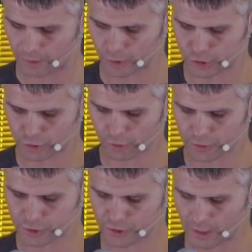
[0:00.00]
the
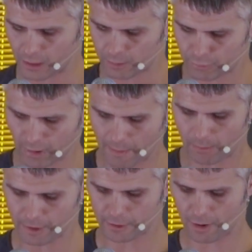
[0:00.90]
church
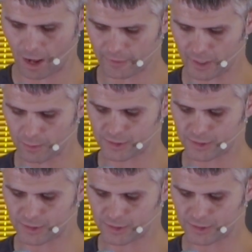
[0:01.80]
probably thought that he